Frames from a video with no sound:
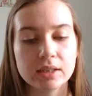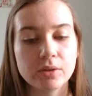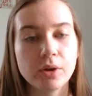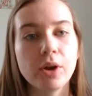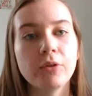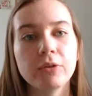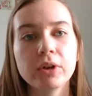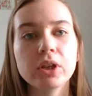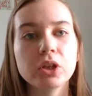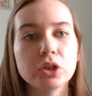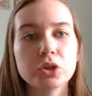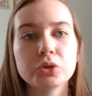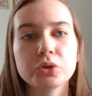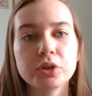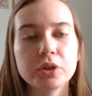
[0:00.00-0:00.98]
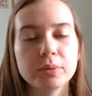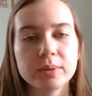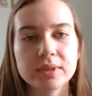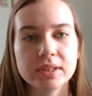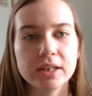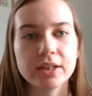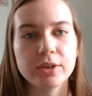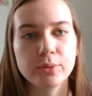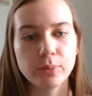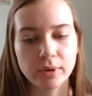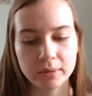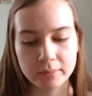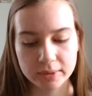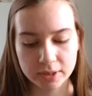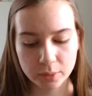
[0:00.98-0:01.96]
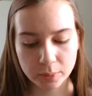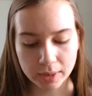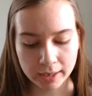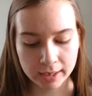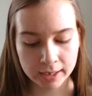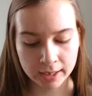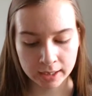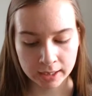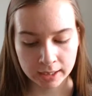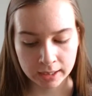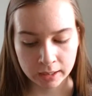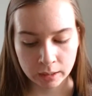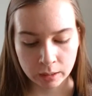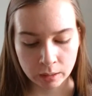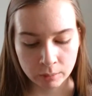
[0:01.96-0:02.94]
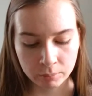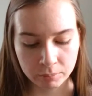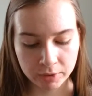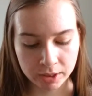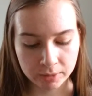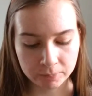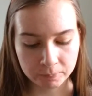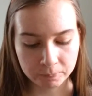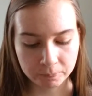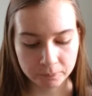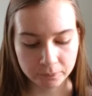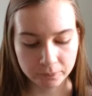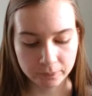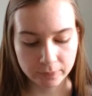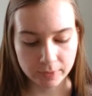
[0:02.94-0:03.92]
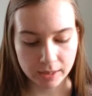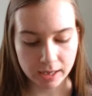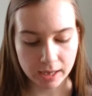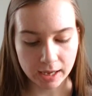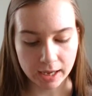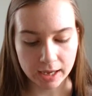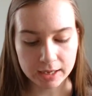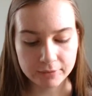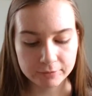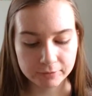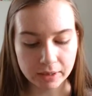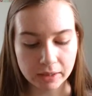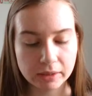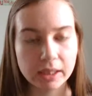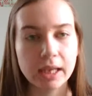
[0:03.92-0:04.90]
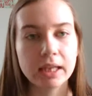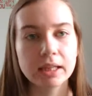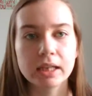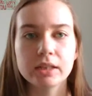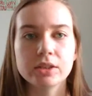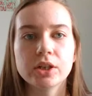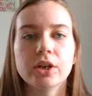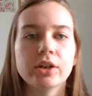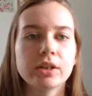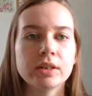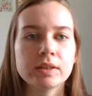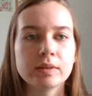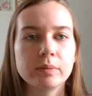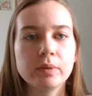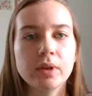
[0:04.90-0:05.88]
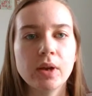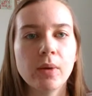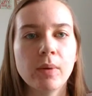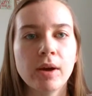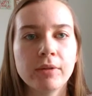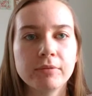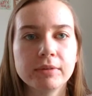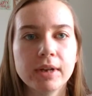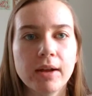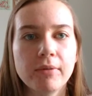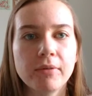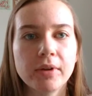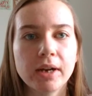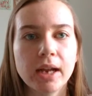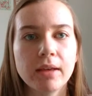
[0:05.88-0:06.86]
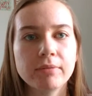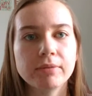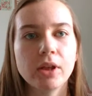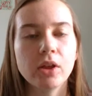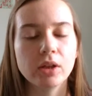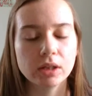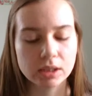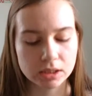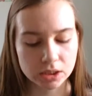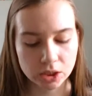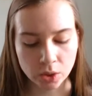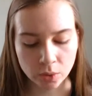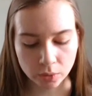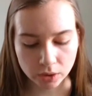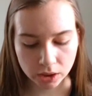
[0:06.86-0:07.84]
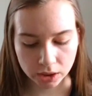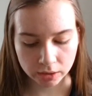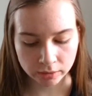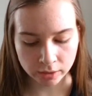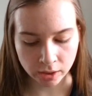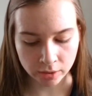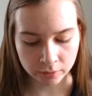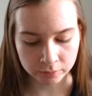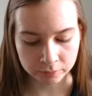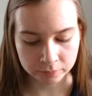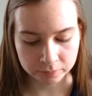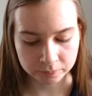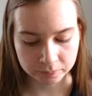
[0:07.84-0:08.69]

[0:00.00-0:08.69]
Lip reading: a real intruder was there, you'd want to be quiet. But I felt like that darkness would go on forever, and I felt totally alone.